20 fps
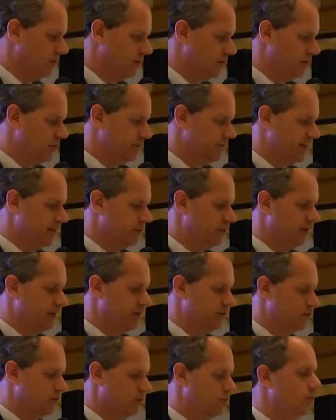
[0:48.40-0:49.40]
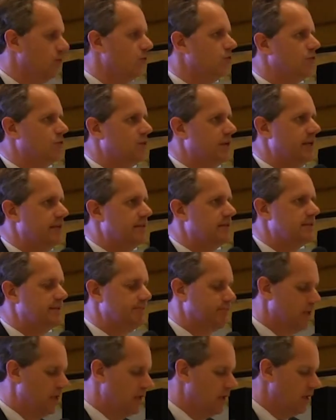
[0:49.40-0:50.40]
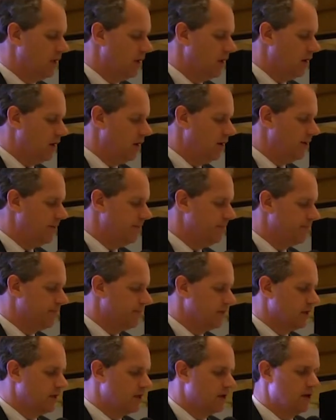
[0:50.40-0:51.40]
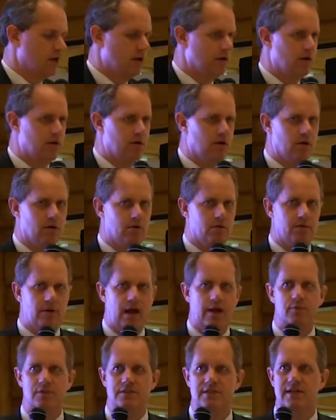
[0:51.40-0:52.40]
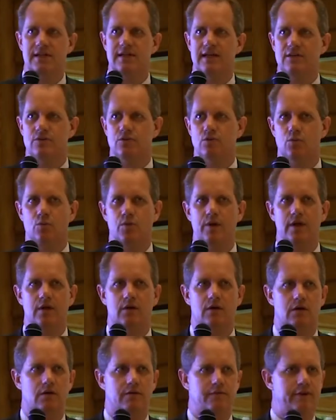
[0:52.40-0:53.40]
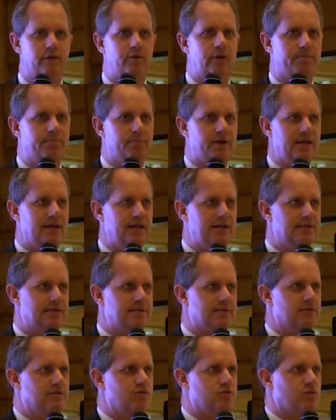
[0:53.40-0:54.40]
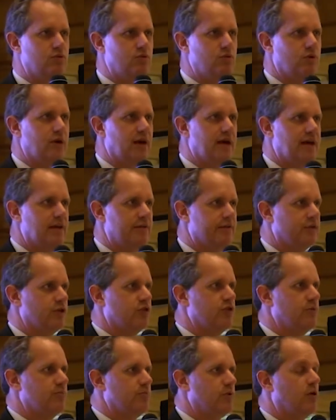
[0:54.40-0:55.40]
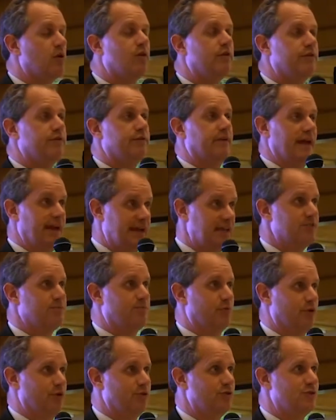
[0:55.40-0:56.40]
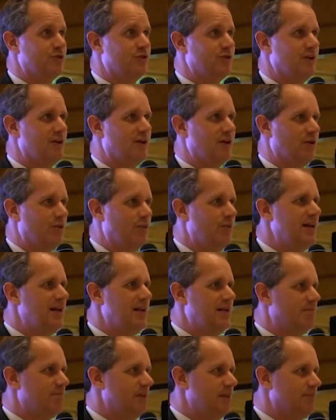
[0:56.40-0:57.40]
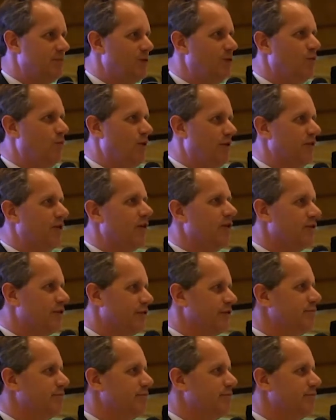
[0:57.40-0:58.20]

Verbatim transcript: all of that going to, to lead. Um, I must say that we are very pleased to have a number of experts, really people with a lot